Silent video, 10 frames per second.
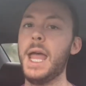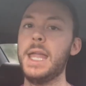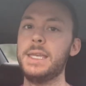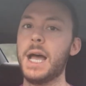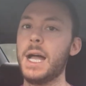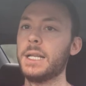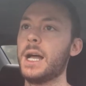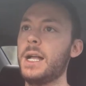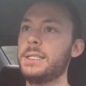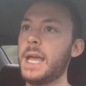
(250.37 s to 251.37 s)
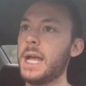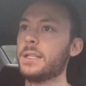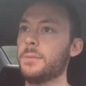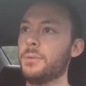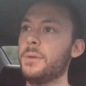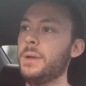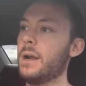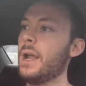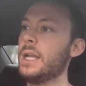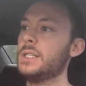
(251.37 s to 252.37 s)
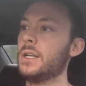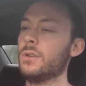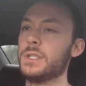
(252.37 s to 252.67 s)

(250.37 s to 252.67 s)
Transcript: and not contact a premier agent